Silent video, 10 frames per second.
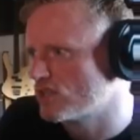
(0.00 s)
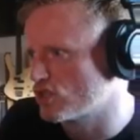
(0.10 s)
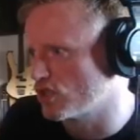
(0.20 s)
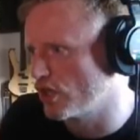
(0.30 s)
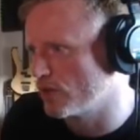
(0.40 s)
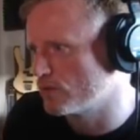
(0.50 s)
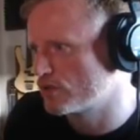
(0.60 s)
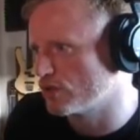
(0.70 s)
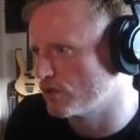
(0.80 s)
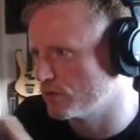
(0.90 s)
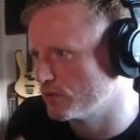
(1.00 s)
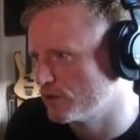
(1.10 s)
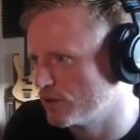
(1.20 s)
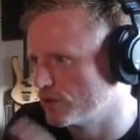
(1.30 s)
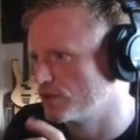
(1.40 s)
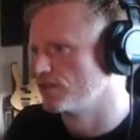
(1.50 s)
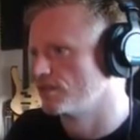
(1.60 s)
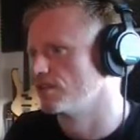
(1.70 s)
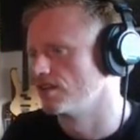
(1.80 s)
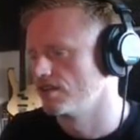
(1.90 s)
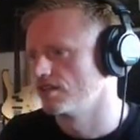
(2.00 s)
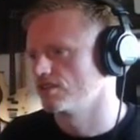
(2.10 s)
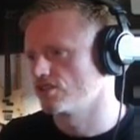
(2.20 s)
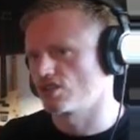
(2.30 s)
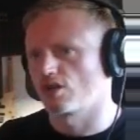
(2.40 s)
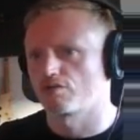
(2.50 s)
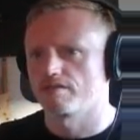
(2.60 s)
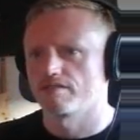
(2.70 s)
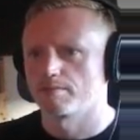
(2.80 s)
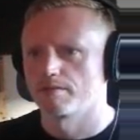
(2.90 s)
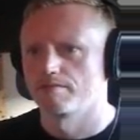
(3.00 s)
to go to the stock reverb.